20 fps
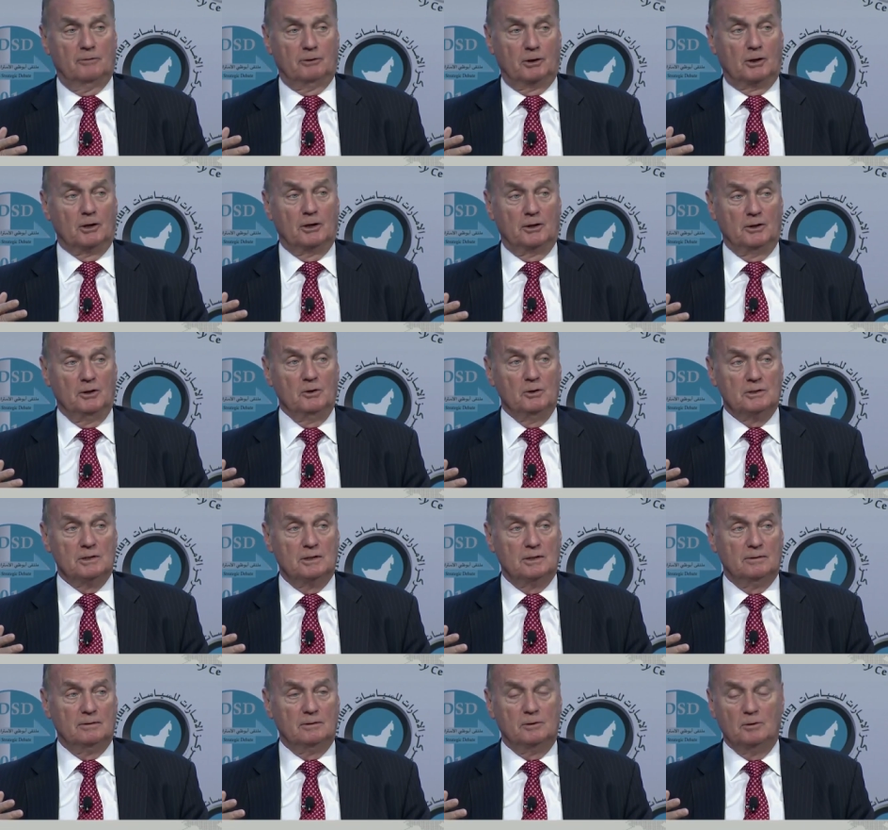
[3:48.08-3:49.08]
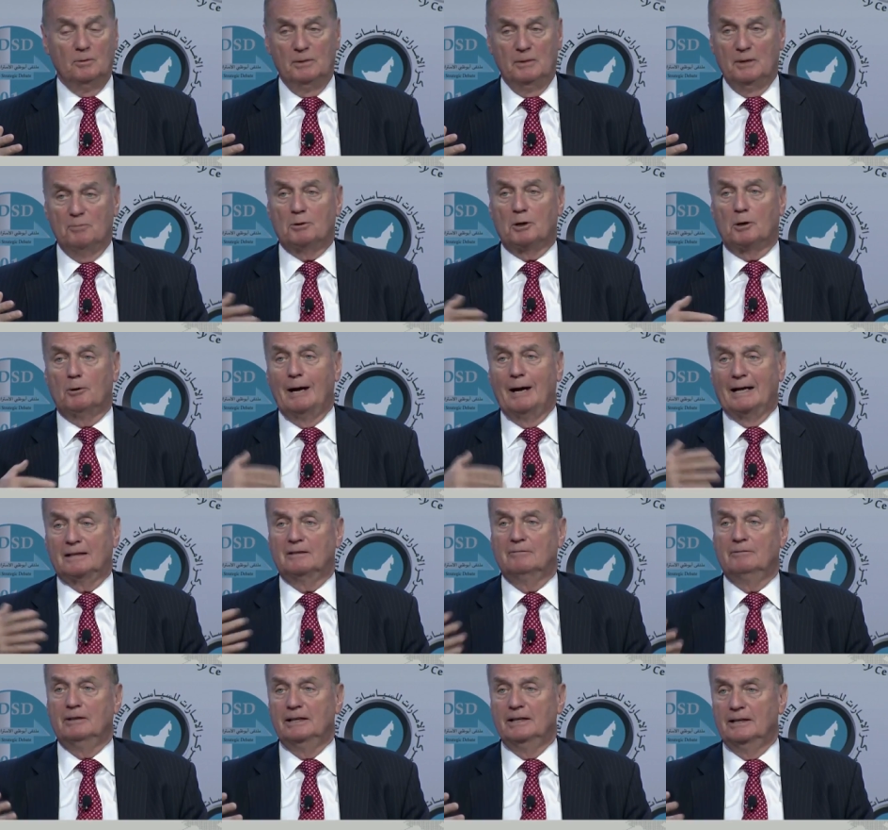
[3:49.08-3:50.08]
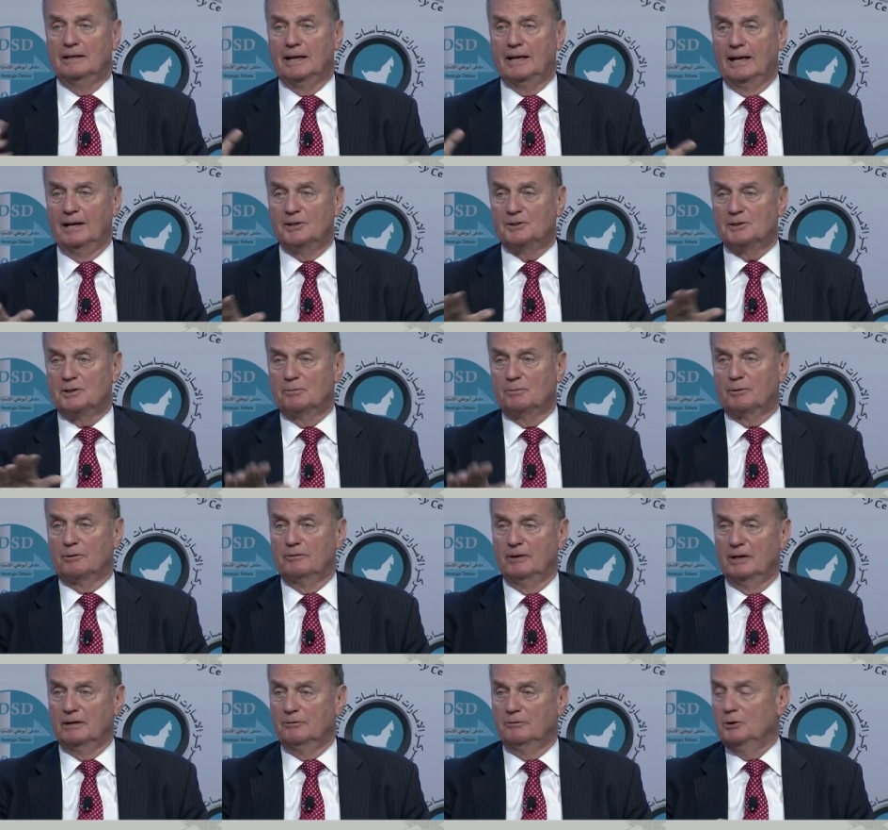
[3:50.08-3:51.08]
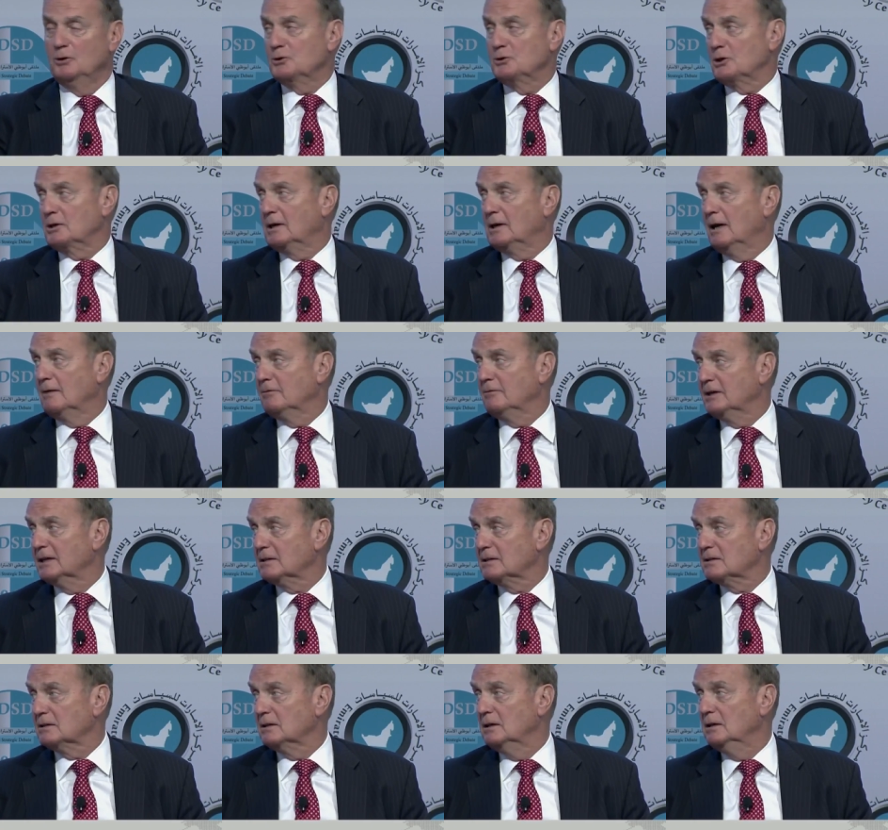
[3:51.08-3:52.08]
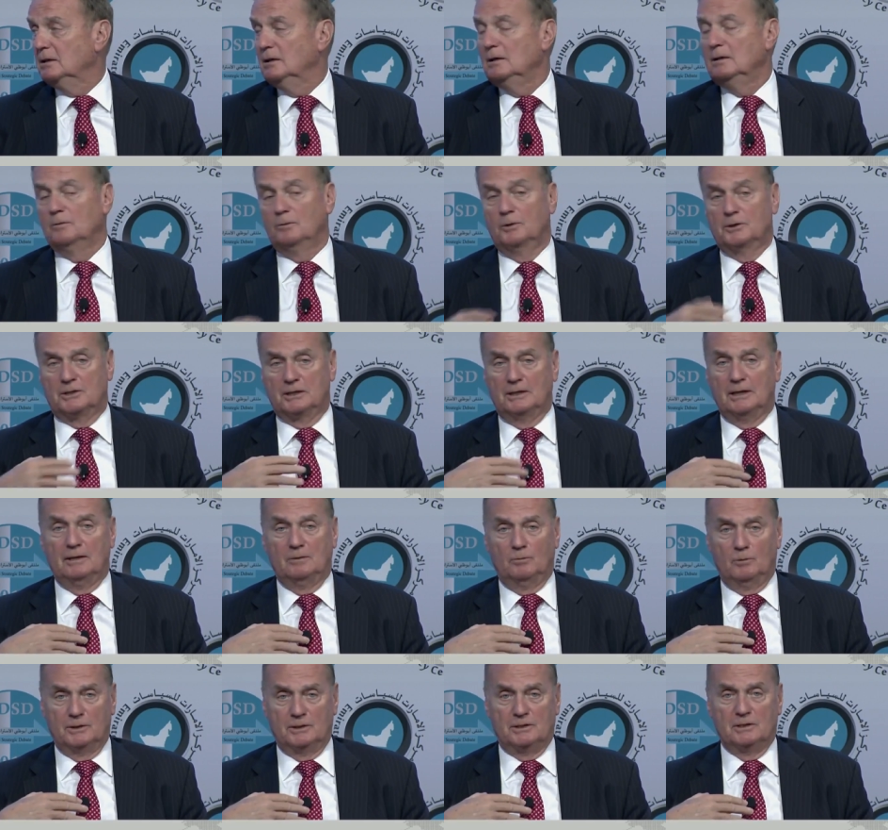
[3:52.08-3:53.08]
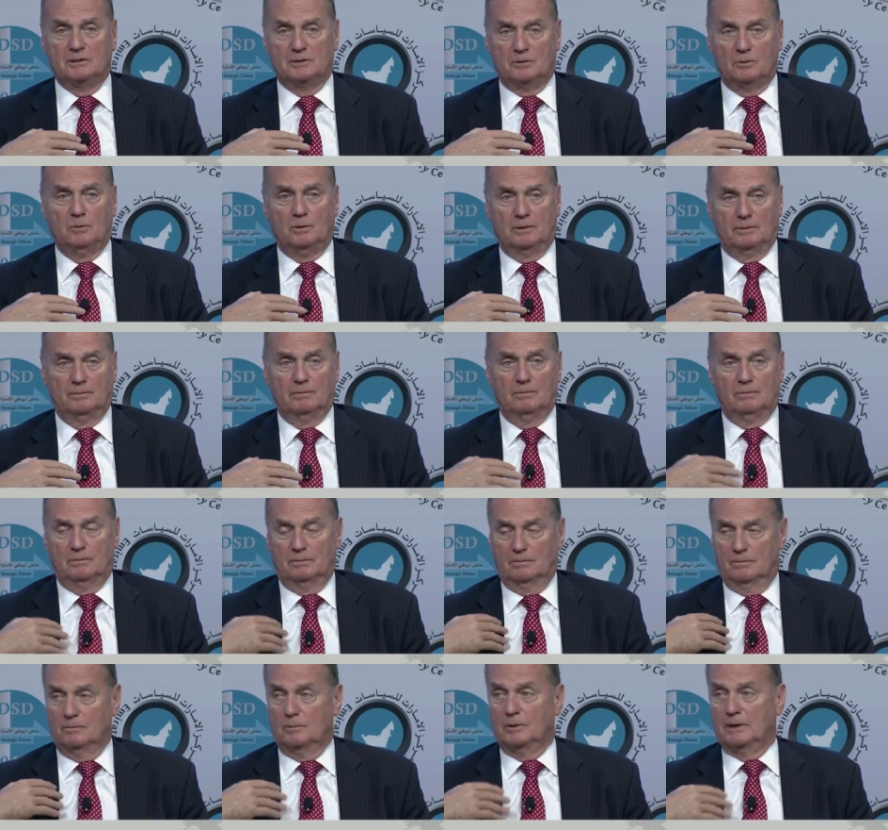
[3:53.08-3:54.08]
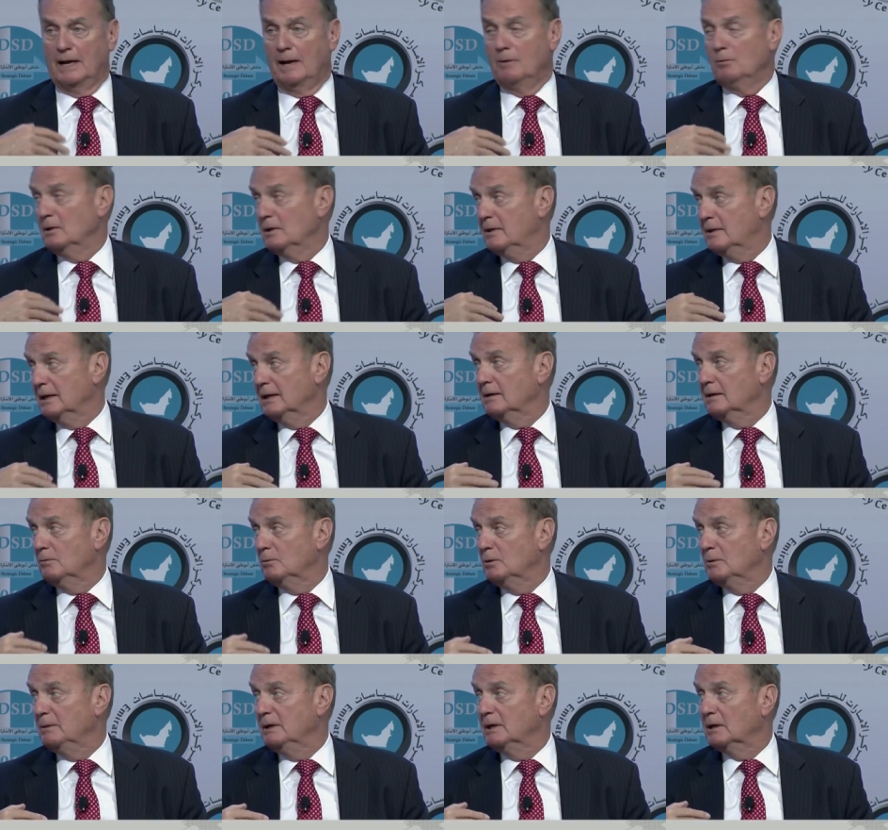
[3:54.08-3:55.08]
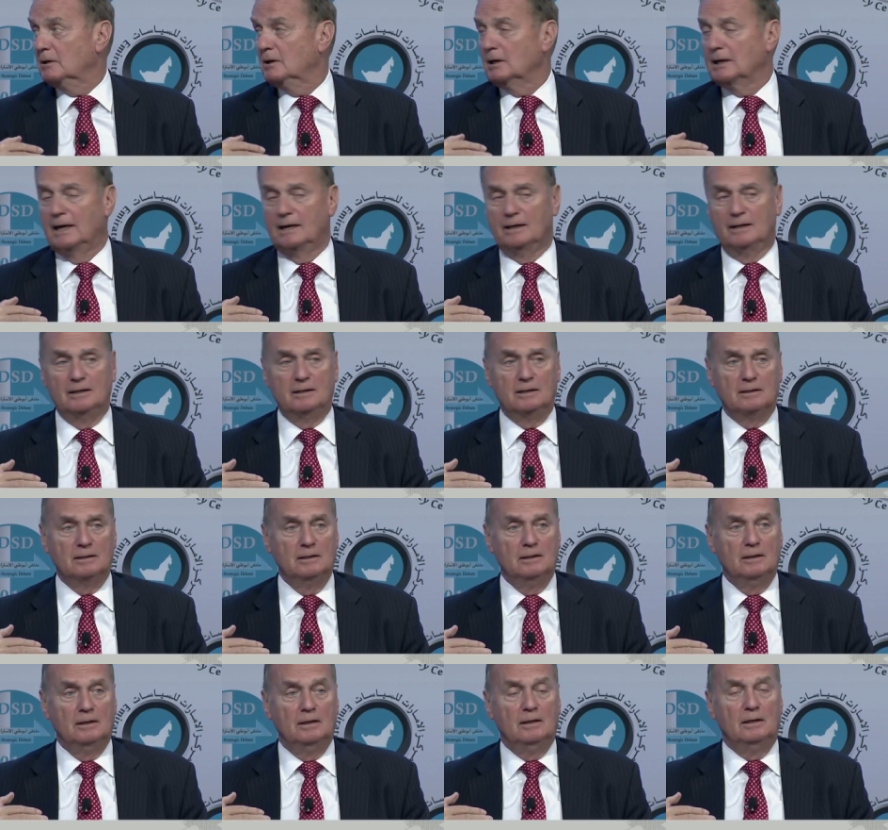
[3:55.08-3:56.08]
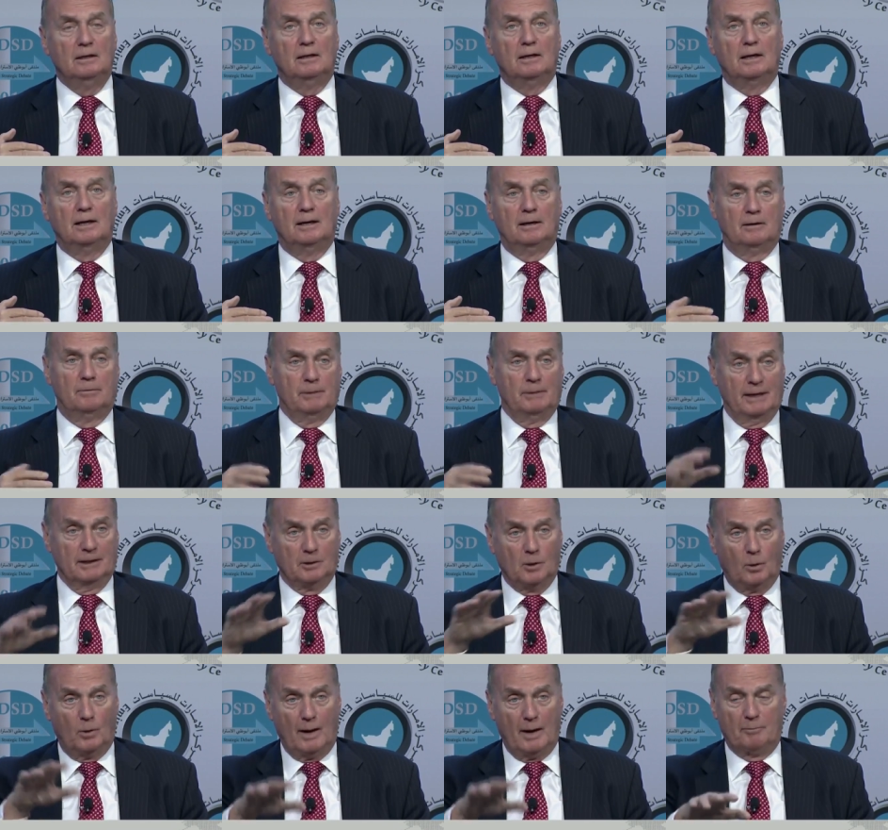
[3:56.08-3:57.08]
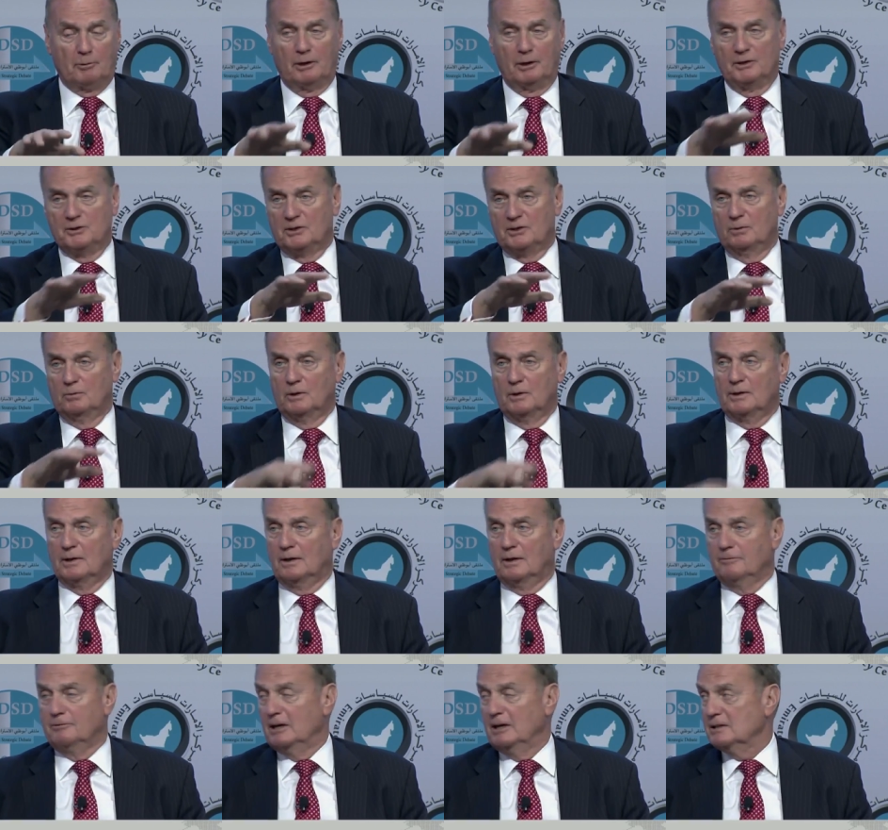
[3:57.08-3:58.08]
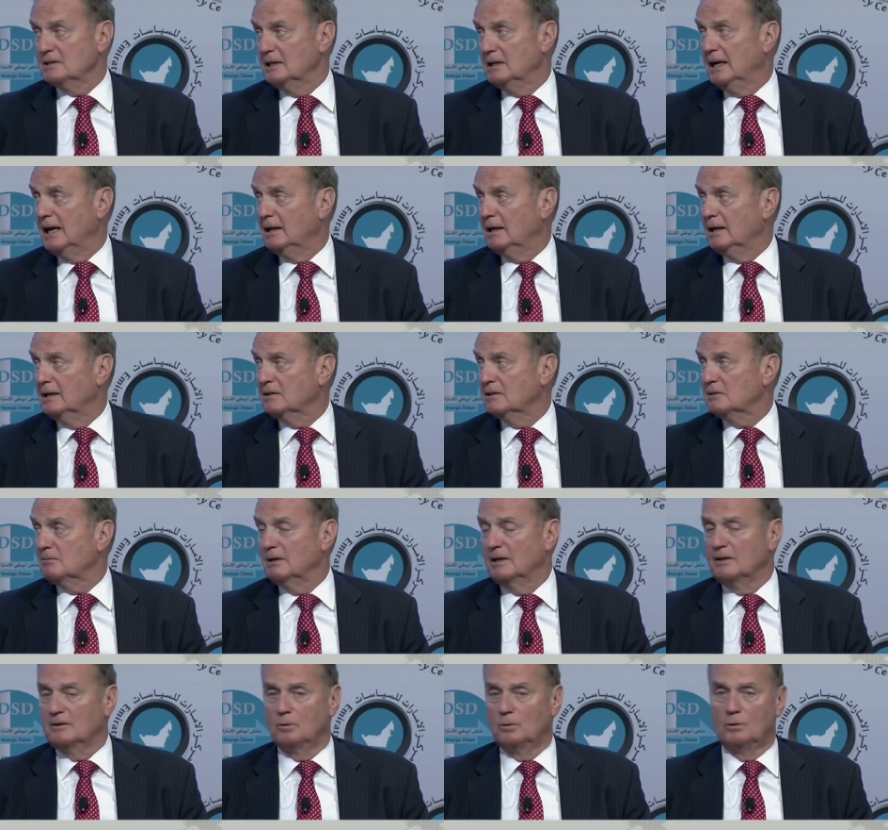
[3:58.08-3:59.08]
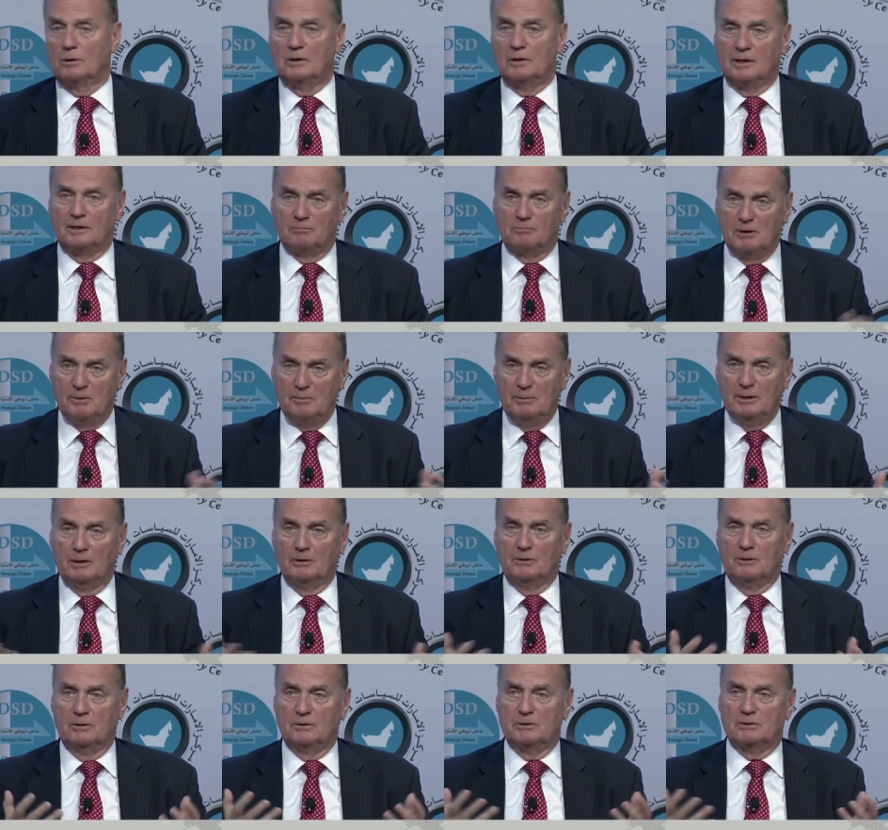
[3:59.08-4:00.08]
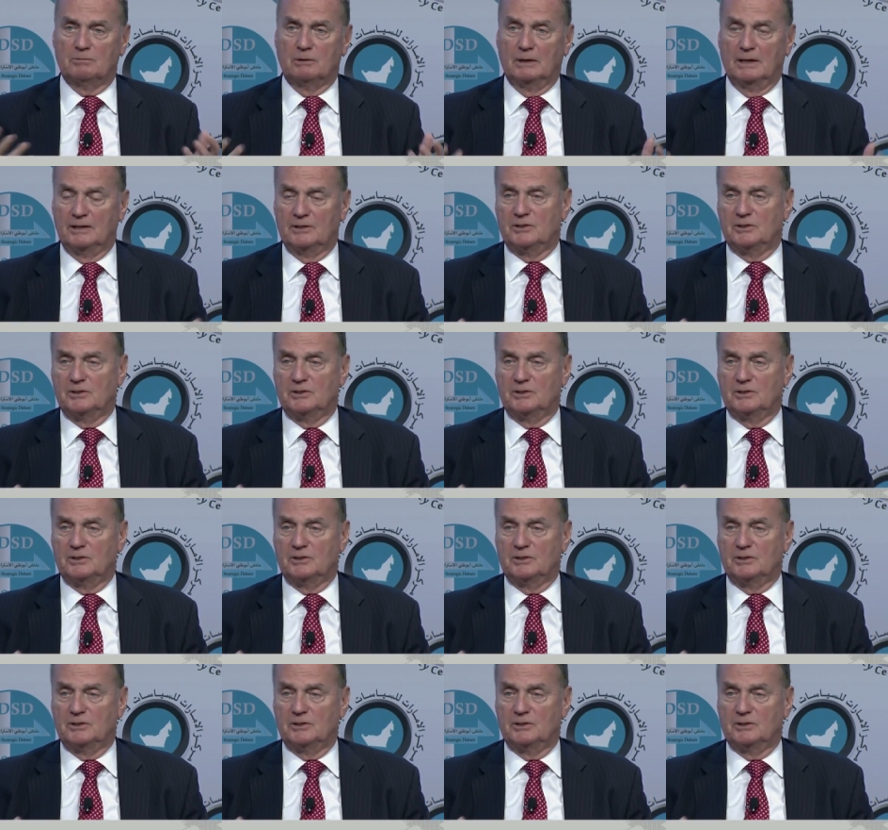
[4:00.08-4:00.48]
So if you're going to use it to be proactively engaged to prevent future conflicts, which is what I would think would be a good idea, in cooperation with our friends and allies around the world and rebuild those